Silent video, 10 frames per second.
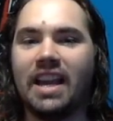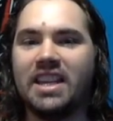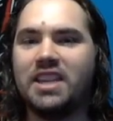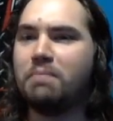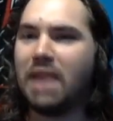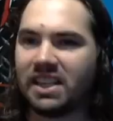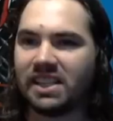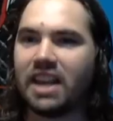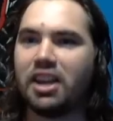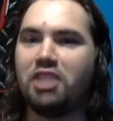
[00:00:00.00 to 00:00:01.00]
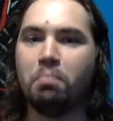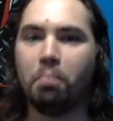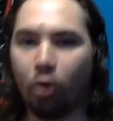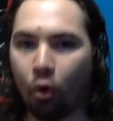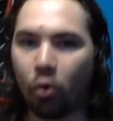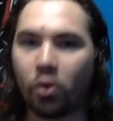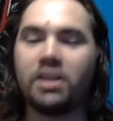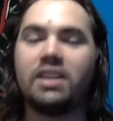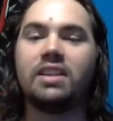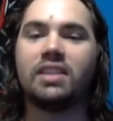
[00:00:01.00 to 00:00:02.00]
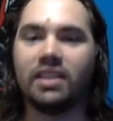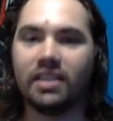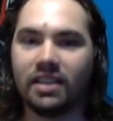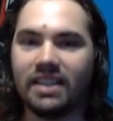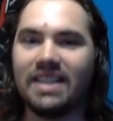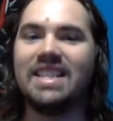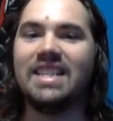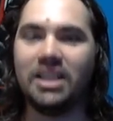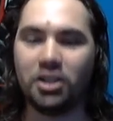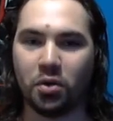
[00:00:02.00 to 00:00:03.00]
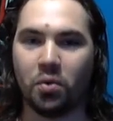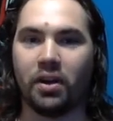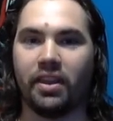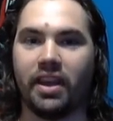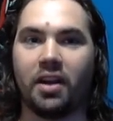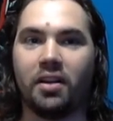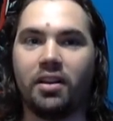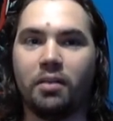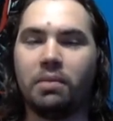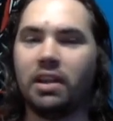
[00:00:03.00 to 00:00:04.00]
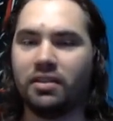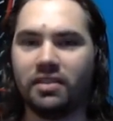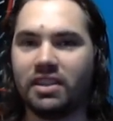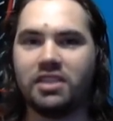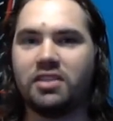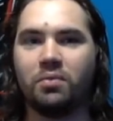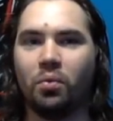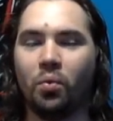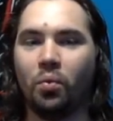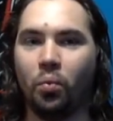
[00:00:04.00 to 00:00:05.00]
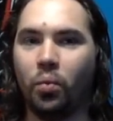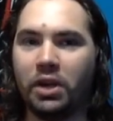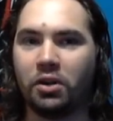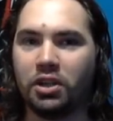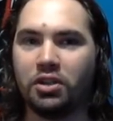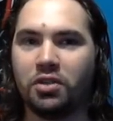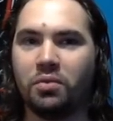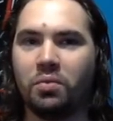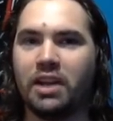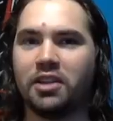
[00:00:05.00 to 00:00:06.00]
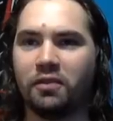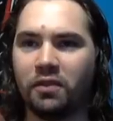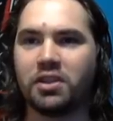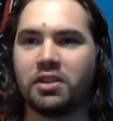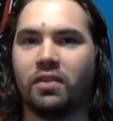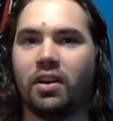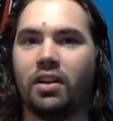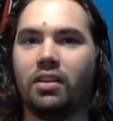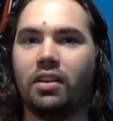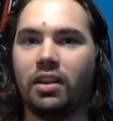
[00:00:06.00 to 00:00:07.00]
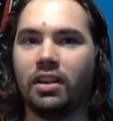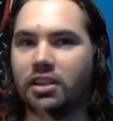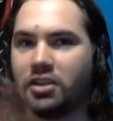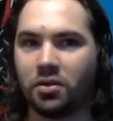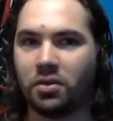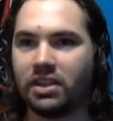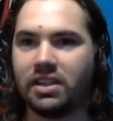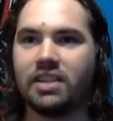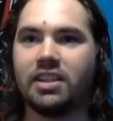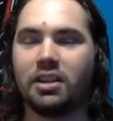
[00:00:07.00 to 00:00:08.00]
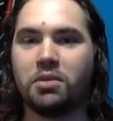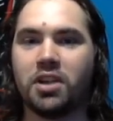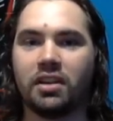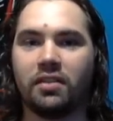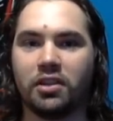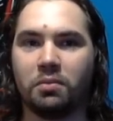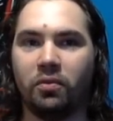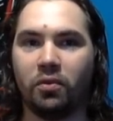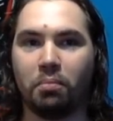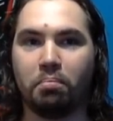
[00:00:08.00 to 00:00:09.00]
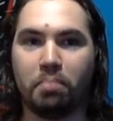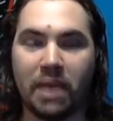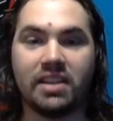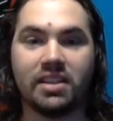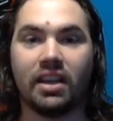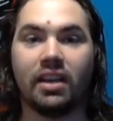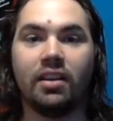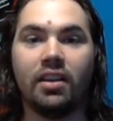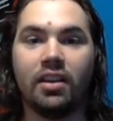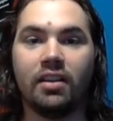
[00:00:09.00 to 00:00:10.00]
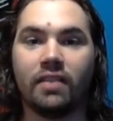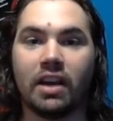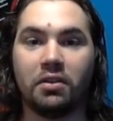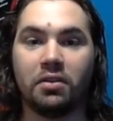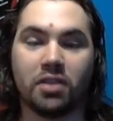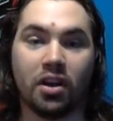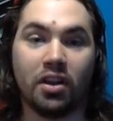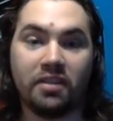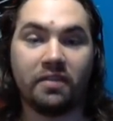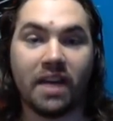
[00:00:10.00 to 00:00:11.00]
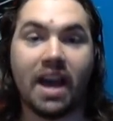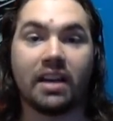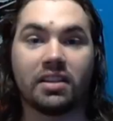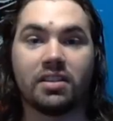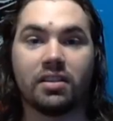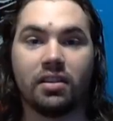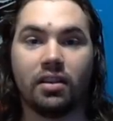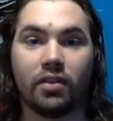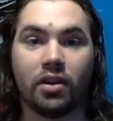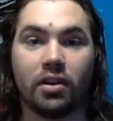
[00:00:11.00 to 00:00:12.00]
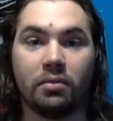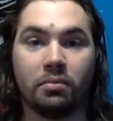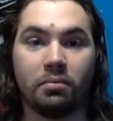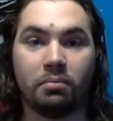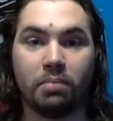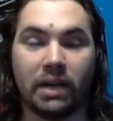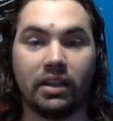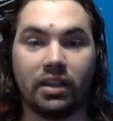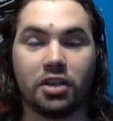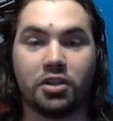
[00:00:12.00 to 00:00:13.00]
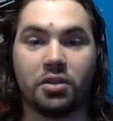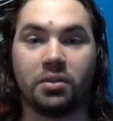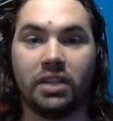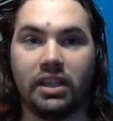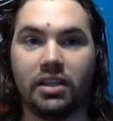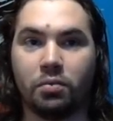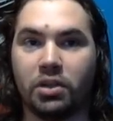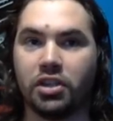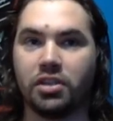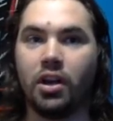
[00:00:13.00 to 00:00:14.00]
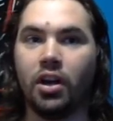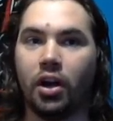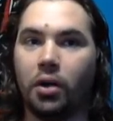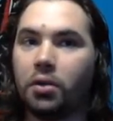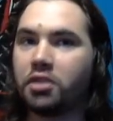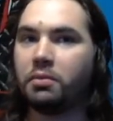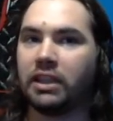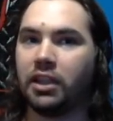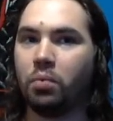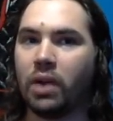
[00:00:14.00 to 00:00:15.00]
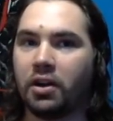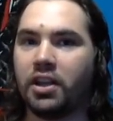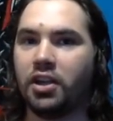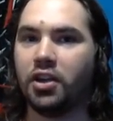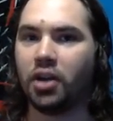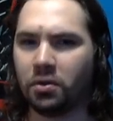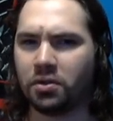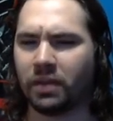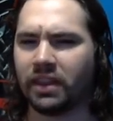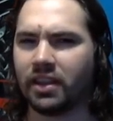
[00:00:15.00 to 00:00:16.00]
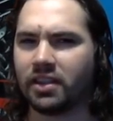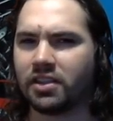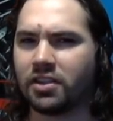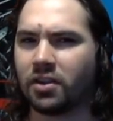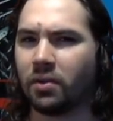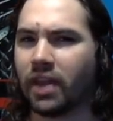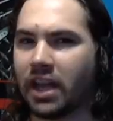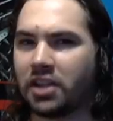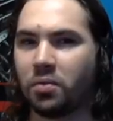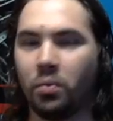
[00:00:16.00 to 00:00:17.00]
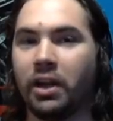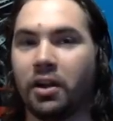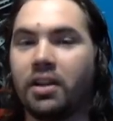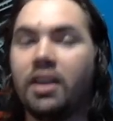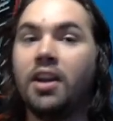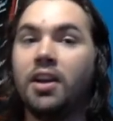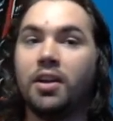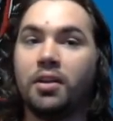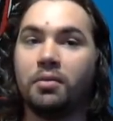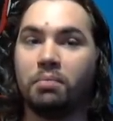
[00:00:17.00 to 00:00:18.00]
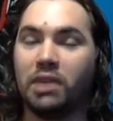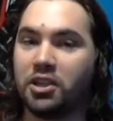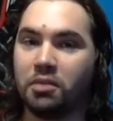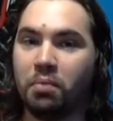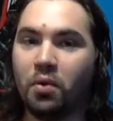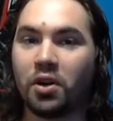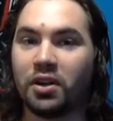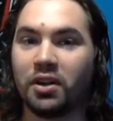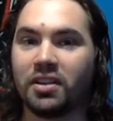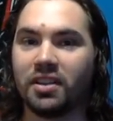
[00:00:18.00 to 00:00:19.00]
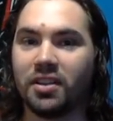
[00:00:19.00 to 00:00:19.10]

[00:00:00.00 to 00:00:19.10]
he makes that important detour there. This is weird in two ways. First of all, he's criticizing objectivism for basing values on the facts of our biological needs, which is ultimately where he goes with this, so that's weird, but it's important